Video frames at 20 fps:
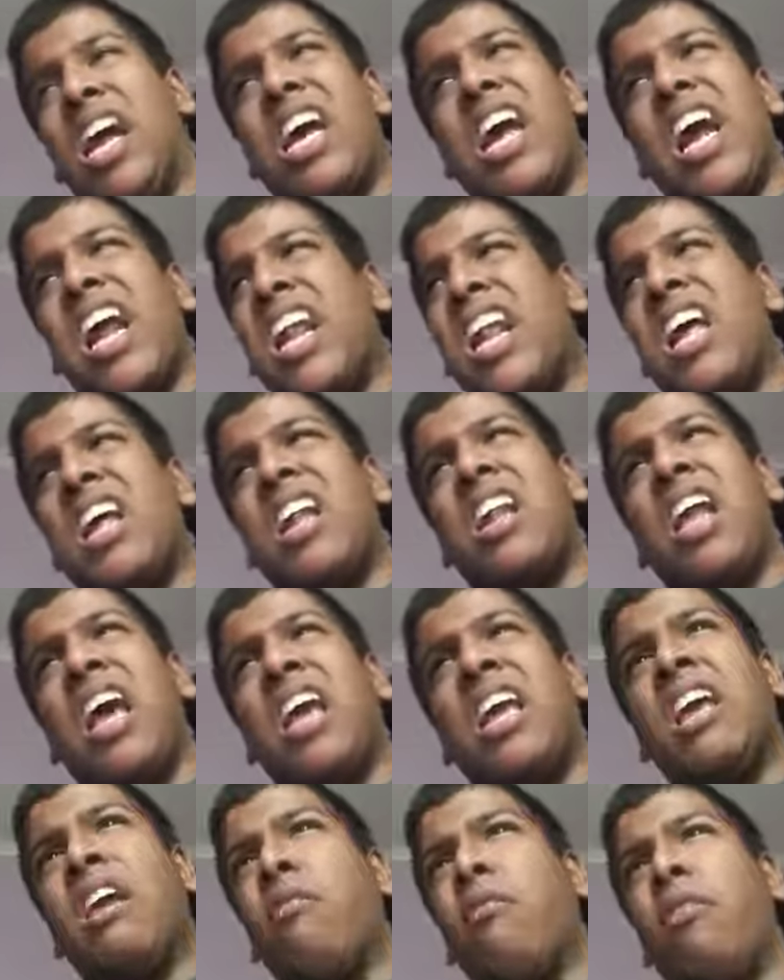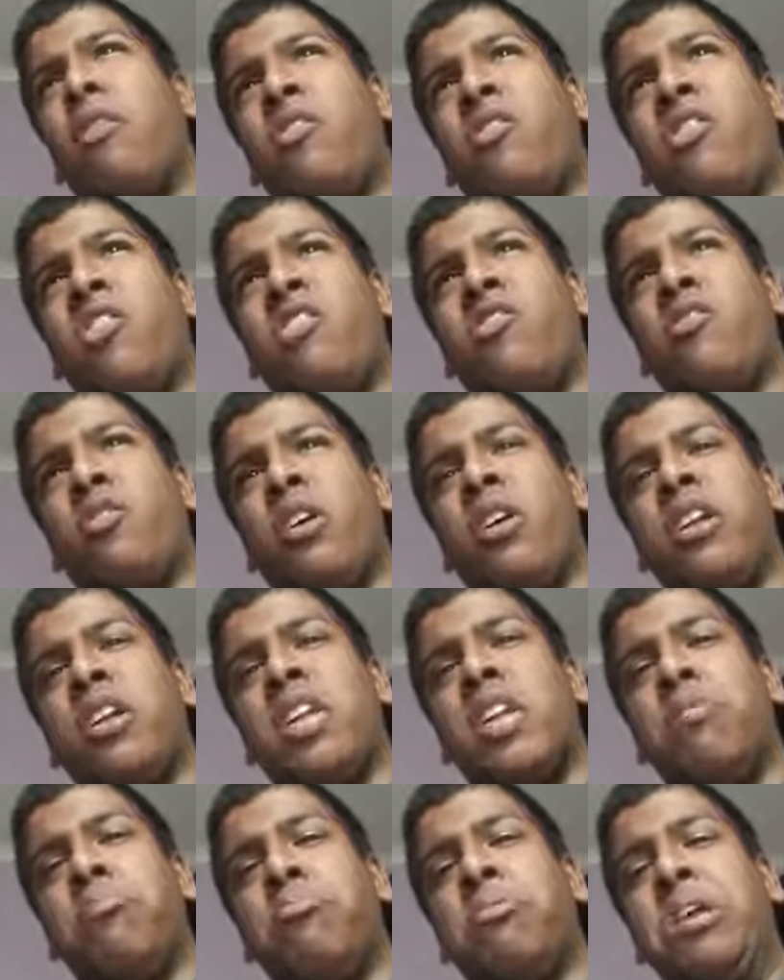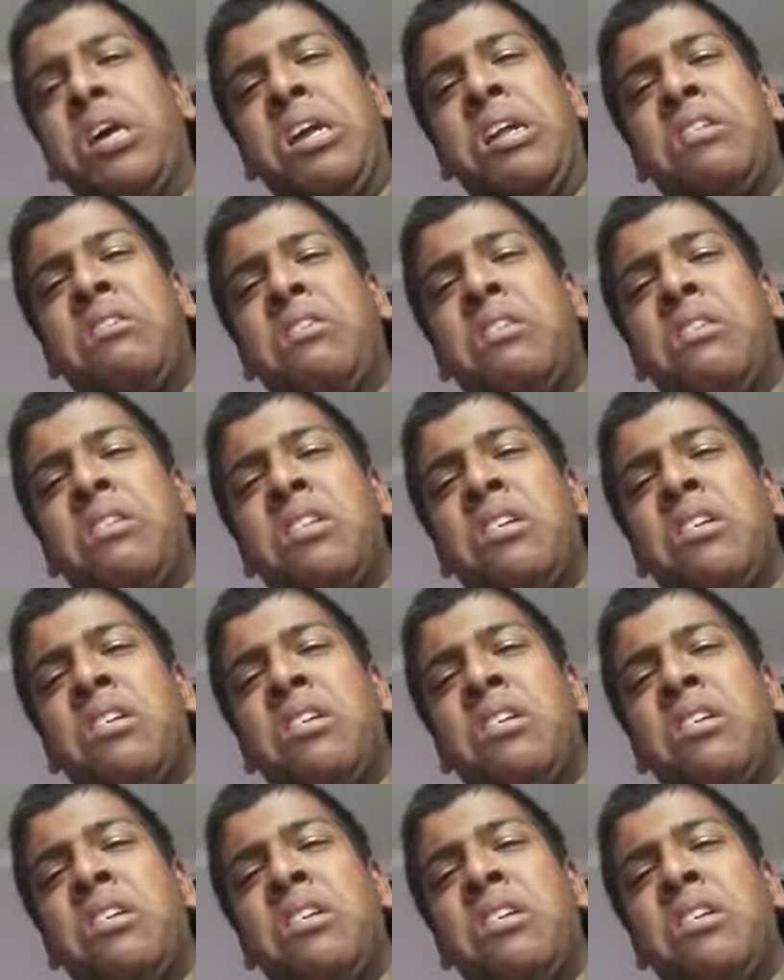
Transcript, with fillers: I didn't like it when she joined Team 10.